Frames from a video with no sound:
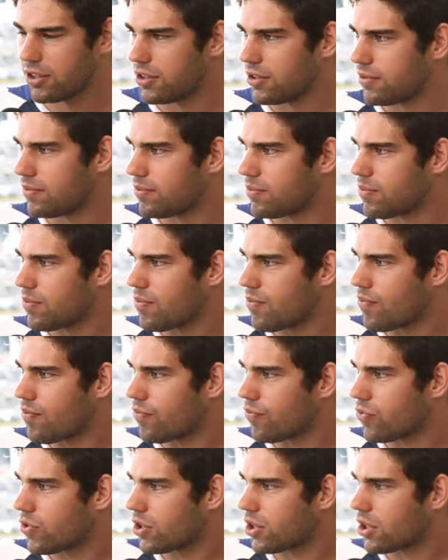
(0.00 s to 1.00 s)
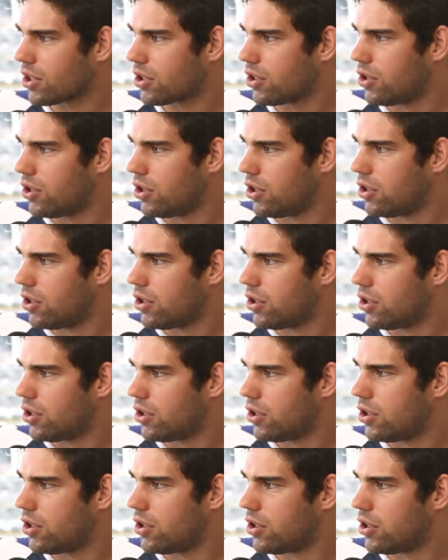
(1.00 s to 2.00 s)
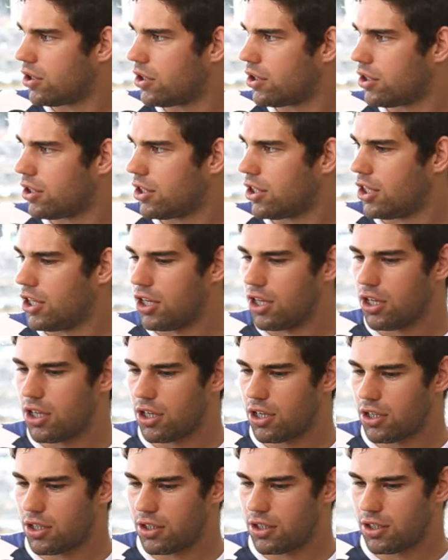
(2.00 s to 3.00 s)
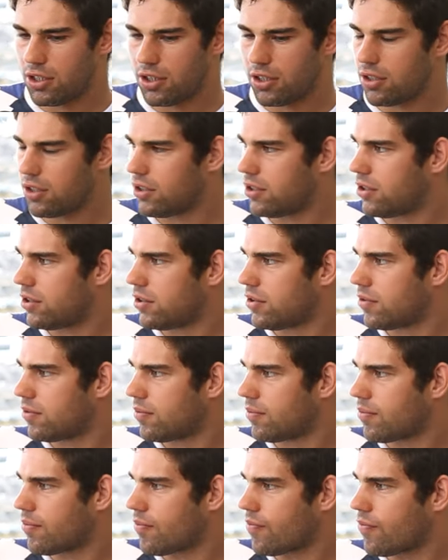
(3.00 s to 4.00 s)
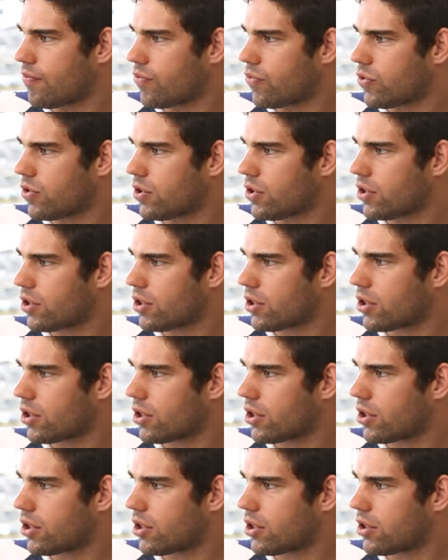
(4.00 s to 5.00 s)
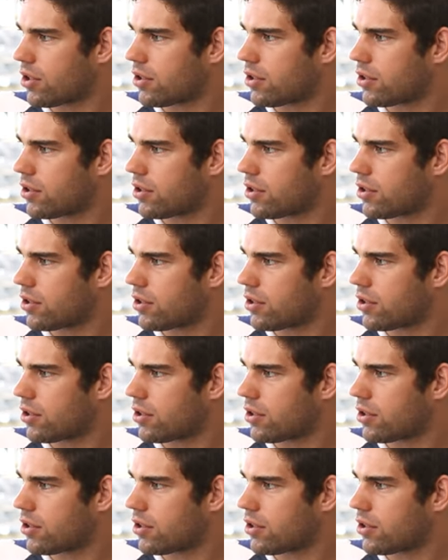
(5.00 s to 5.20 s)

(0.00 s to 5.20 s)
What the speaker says: (not speaking)